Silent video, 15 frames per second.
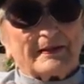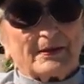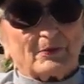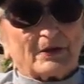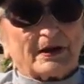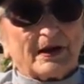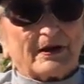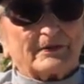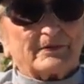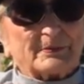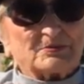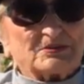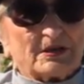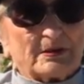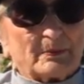They were kind of
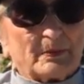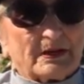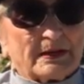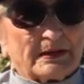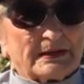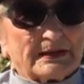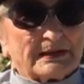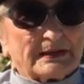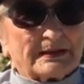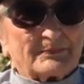upset about it.